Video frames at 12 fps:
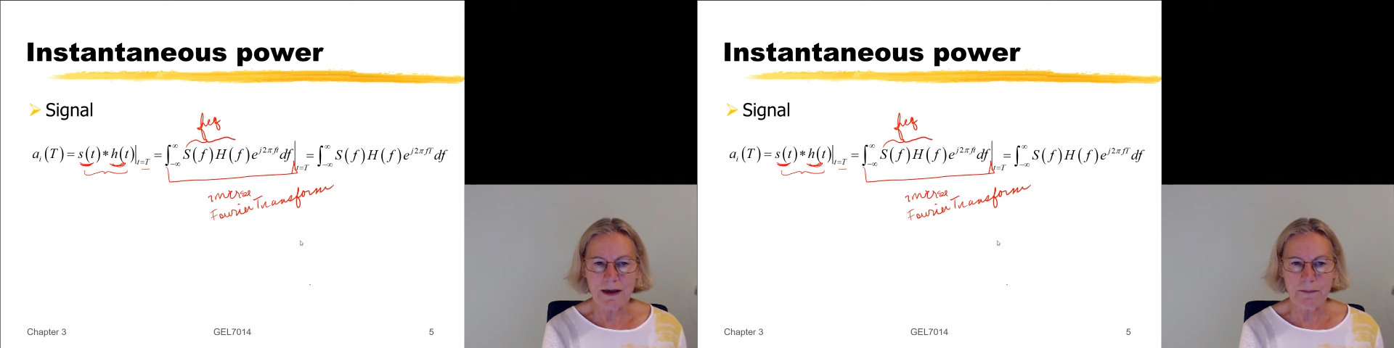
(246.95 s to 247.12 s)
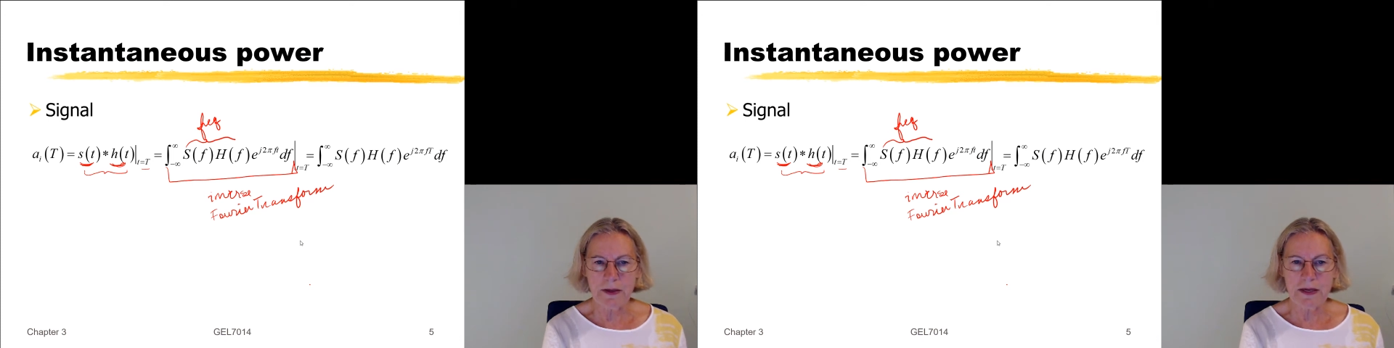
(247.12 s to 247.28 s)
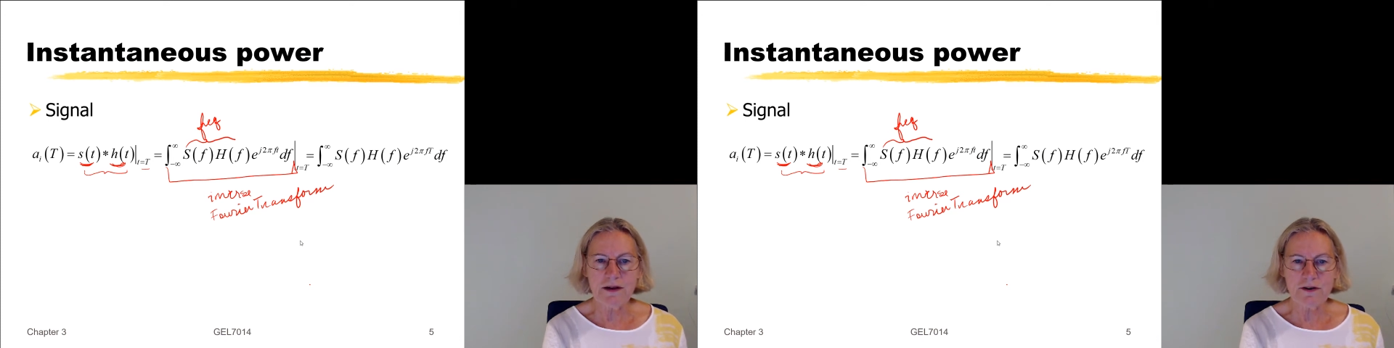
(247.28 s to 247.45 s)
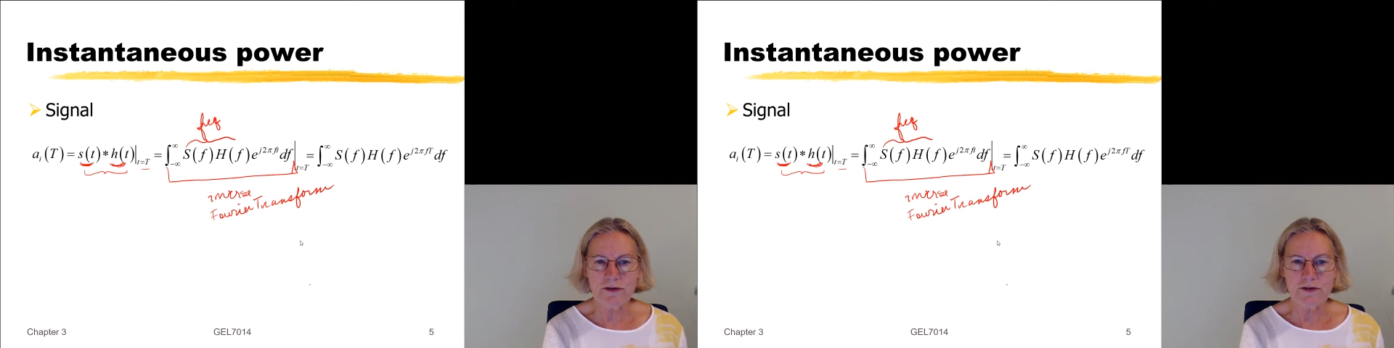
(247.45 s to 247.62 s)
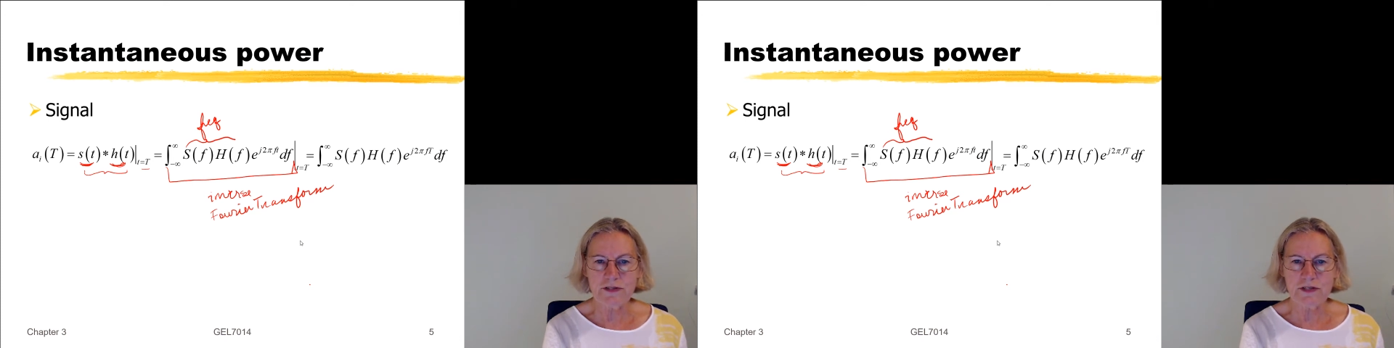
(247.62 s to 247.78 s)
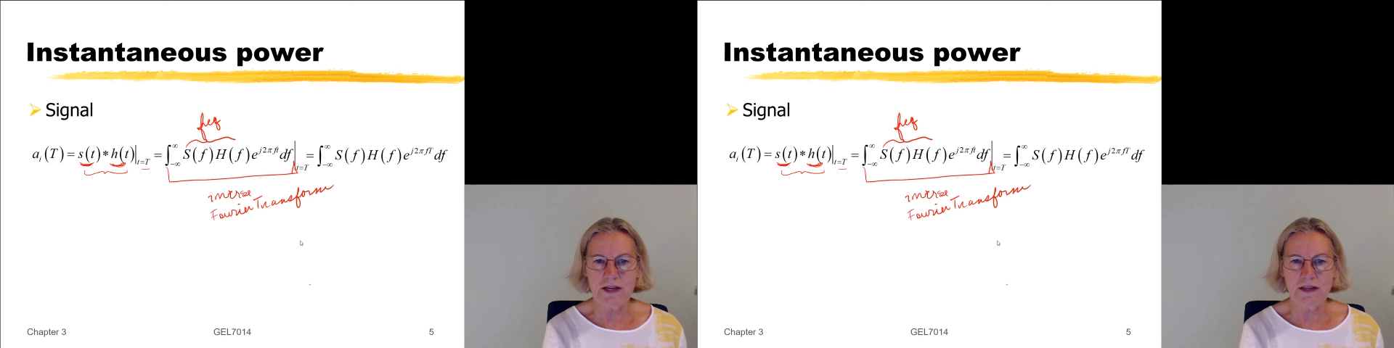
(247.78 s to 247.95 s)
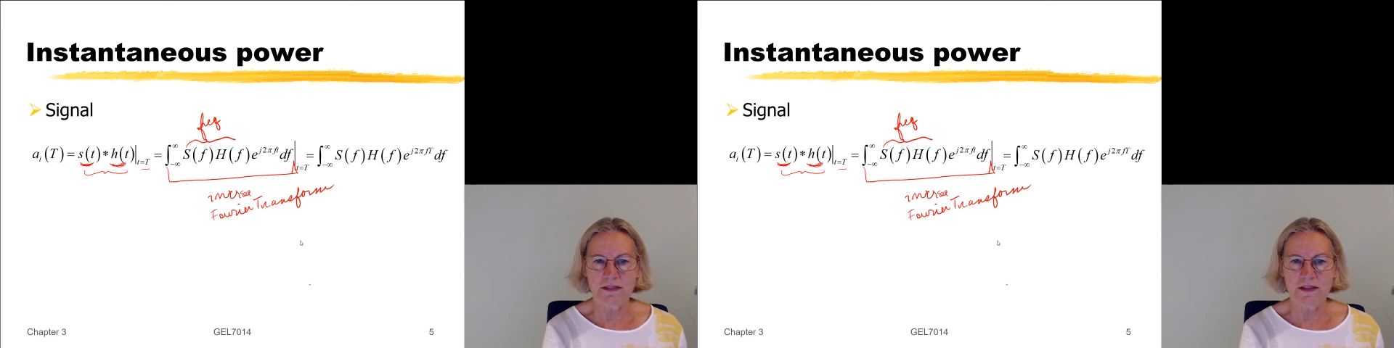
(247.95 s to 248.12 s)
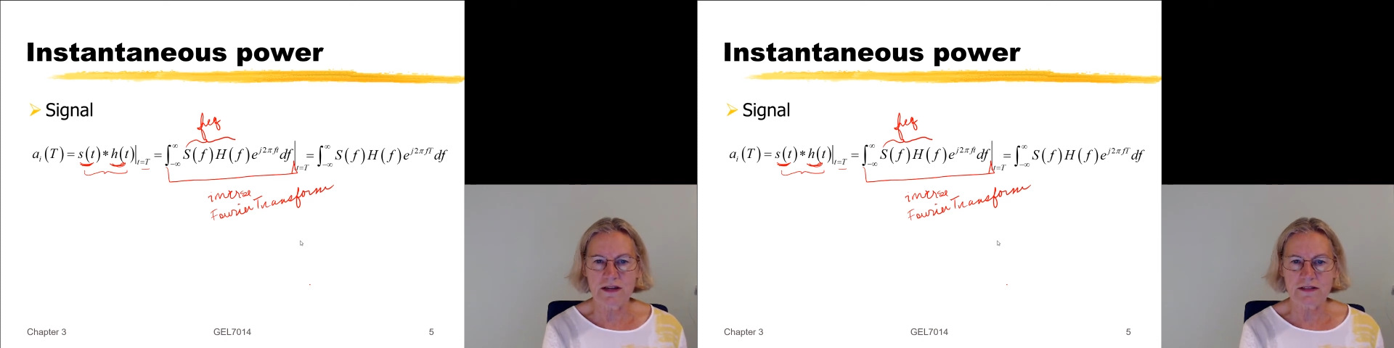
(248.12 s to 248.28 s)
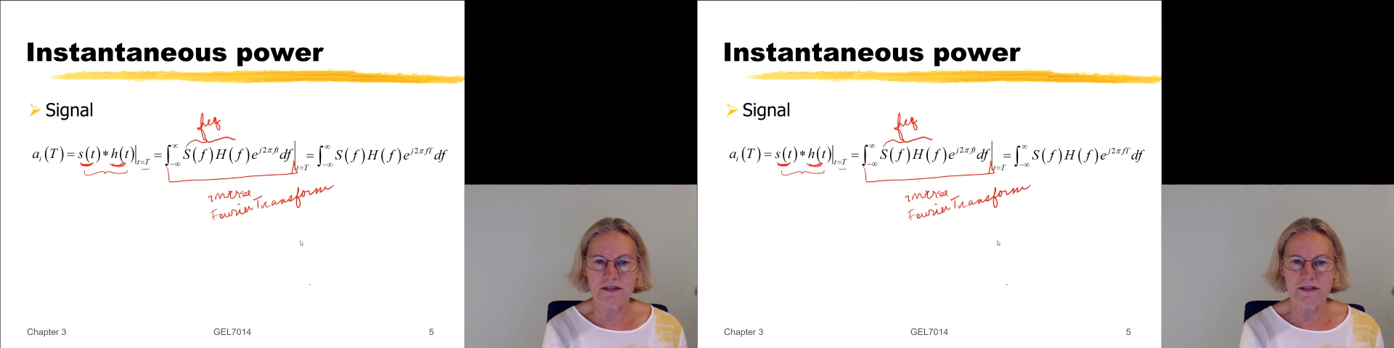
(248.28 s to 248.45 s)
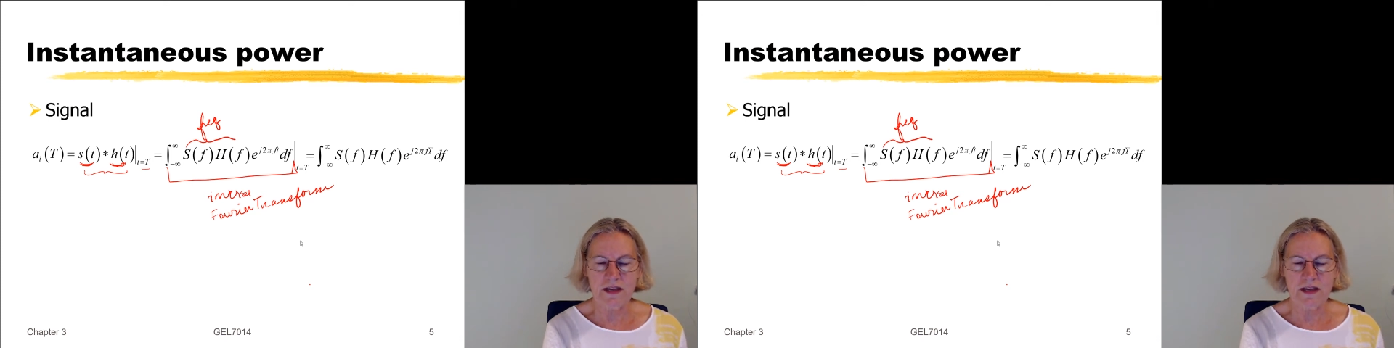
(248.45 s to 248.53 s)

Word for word: appears in this